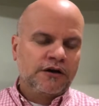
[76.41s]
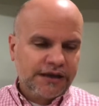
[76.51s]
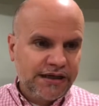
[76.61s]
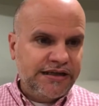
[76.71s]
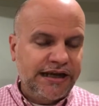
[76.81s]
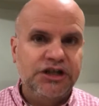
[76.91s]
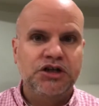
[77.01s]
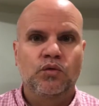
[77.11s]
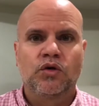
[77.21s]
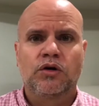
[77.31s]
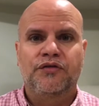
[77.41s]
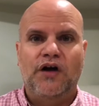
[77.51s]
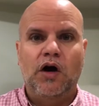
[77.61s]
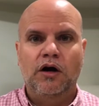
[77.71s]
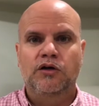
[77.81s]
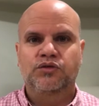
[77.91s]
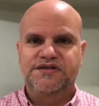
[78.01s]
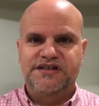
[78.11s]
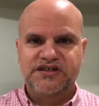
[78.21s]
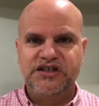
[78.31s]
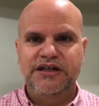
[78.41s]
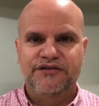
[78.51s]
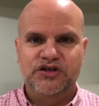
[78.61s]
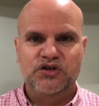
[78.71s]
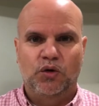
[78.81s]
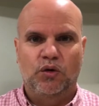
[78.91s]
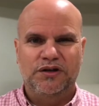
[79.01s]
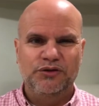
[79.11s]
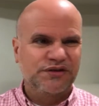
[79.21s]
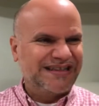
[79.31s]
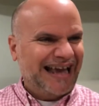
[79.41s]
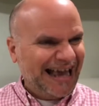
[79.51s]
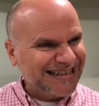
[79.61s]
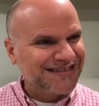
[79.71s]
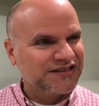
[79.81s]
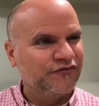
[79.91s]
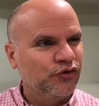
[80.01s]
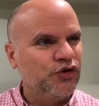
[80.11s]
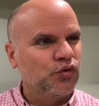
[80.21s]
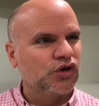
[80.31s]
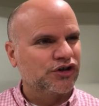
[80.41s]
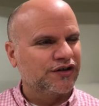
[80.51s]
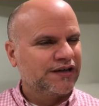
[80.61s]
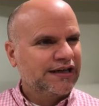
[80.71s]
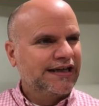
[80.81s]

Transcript: In the ancient world, the heart was the seat of the soul. It was the essence of who you were.